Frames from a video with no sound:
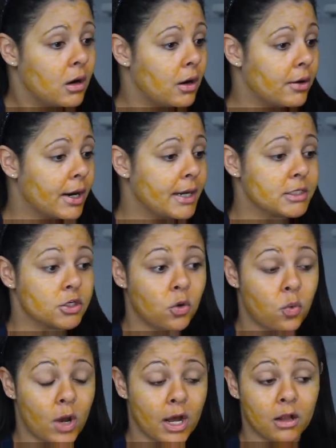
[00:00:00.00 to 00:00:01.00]
Alright,
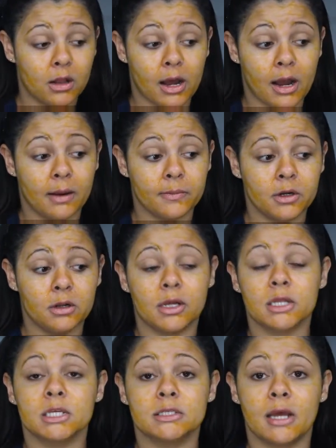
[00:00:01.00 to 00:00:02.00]
well, I'm gonna
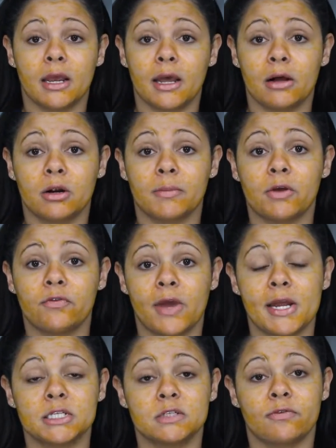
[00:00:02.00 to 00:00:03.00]
let this hang out on my
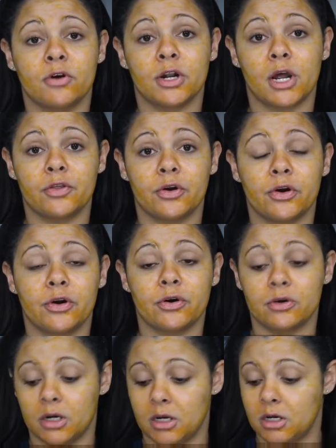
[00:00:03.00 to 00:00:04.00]
face for
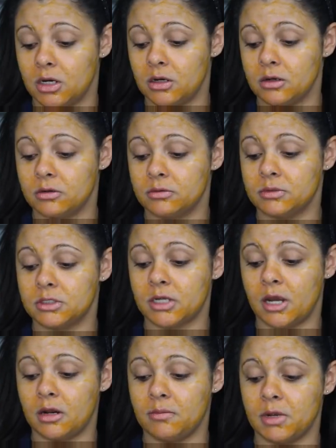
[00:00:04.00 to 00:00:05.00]
another
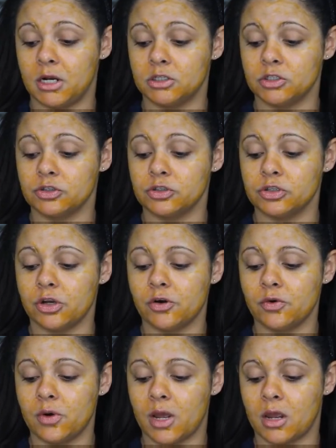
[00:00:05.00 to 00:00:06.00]
ten minutes or
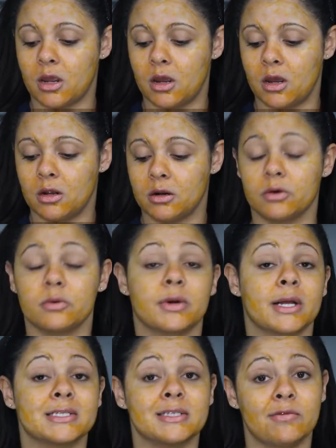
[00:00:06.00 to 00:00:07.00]
so, and or we
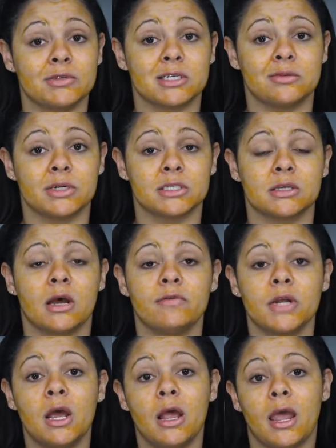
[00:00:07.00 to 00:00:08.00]
got seventeen minutes
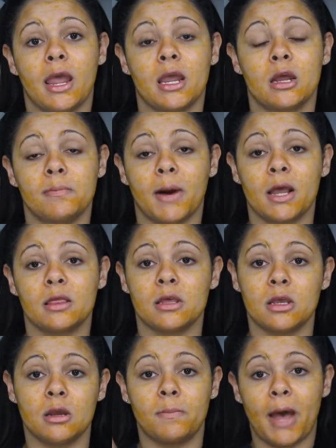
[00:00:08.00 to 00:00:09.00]
left, and by
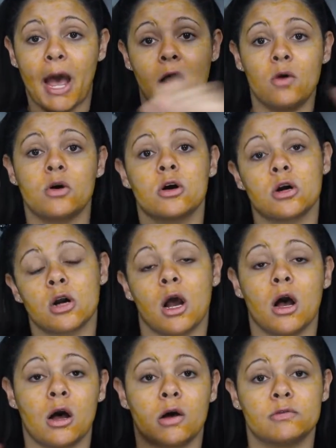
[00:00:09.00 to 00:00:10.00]
the power
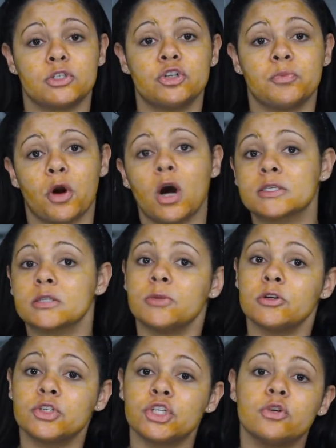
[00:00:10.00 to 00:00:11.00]
of super awesome
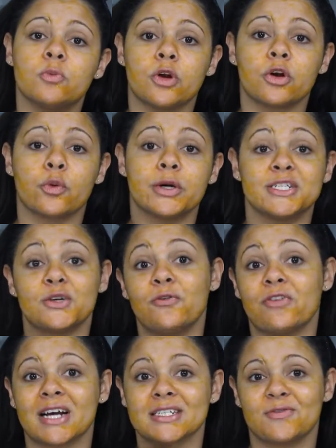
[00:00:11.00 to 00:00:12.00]
YouTube, we are going to
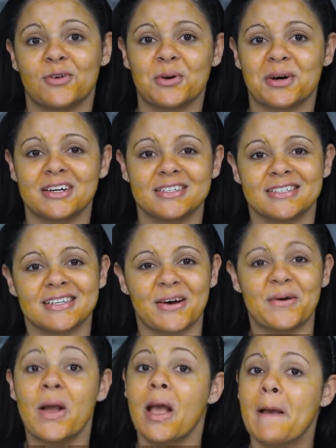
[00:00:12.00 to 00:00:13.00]
fast forward, so
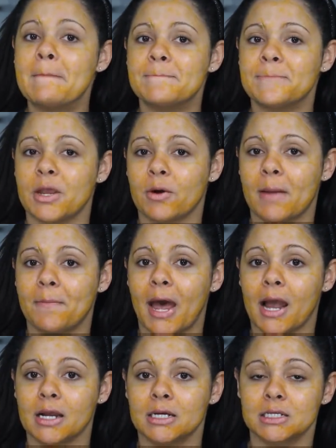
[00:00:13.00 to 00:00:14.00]
be right back.